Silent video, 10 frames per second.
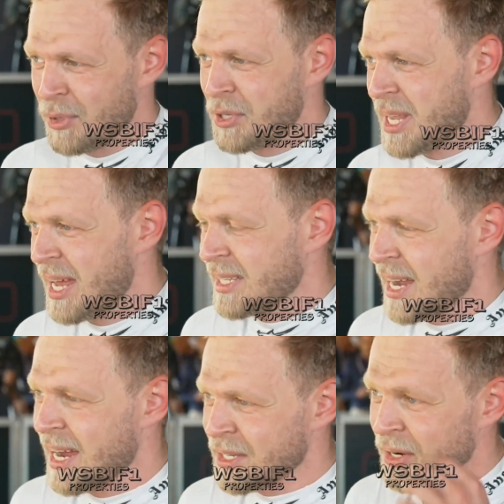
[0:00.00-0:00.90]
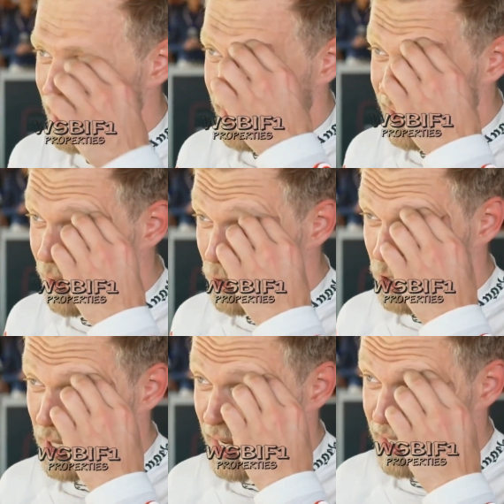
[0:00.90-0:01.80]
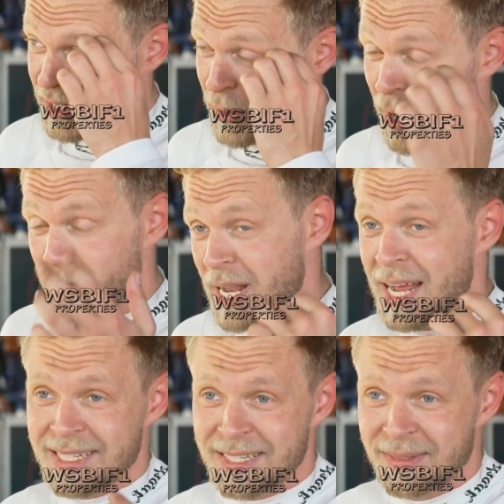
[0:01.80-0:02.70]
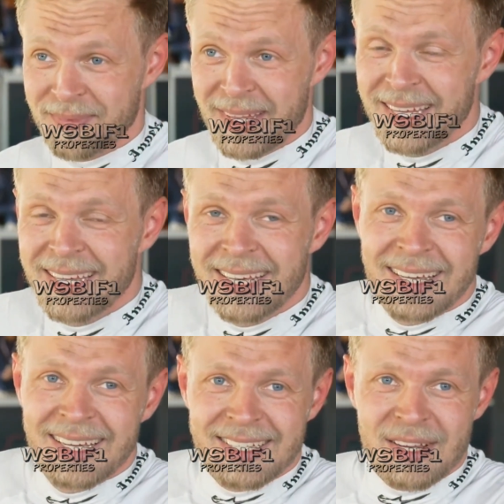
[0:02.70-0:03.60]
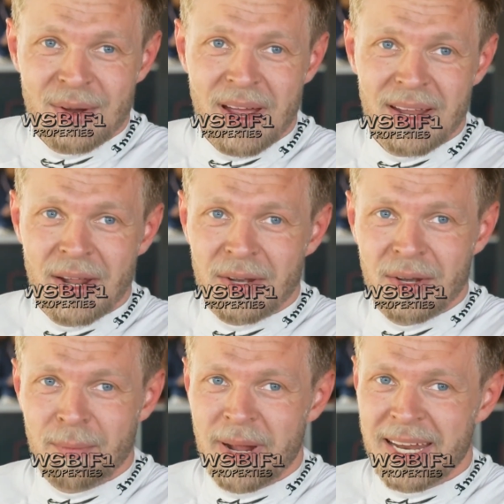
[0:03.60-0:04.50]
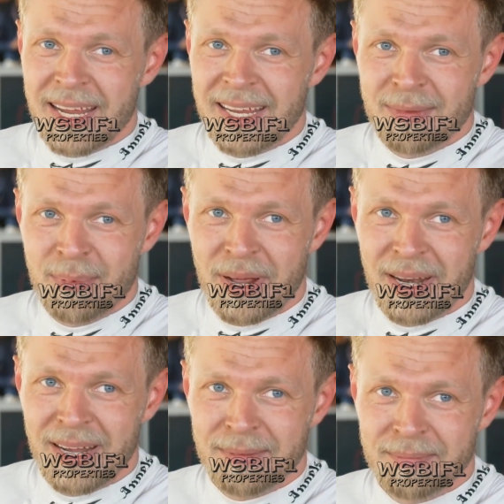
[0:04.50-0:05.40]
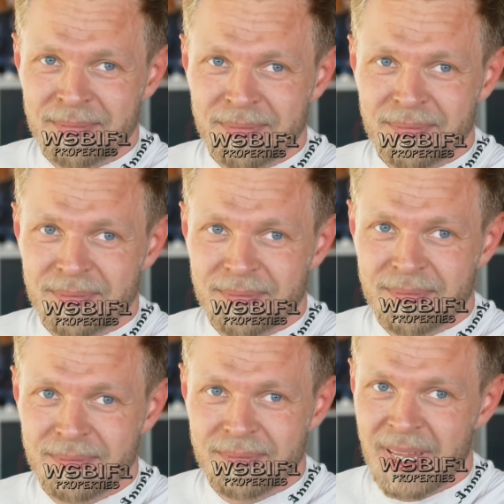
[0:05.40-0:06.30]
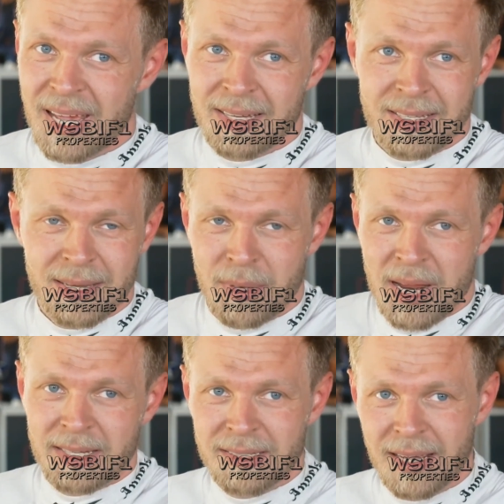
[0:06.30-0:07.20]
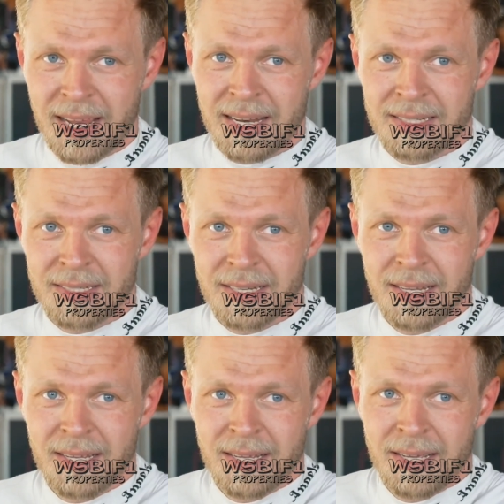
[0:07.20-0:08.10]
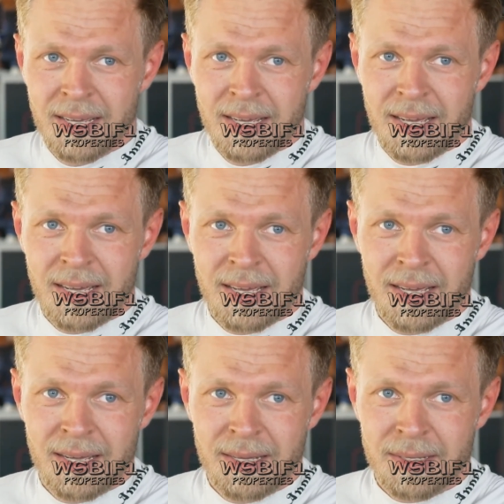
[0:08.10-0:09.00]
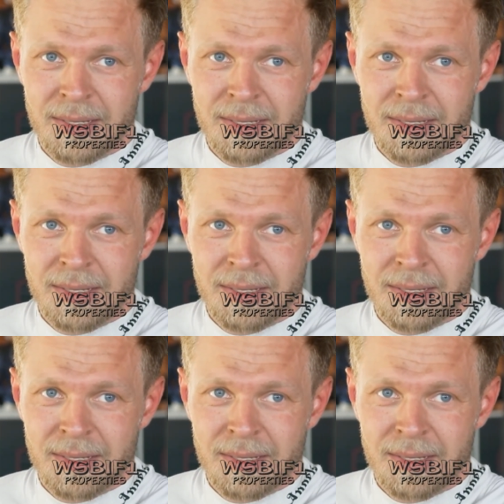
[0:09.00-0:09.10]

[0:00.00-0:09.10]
puts their tires on and goes to the end. So I was last. So uh, not not my day, but yeah, seemed like again uh,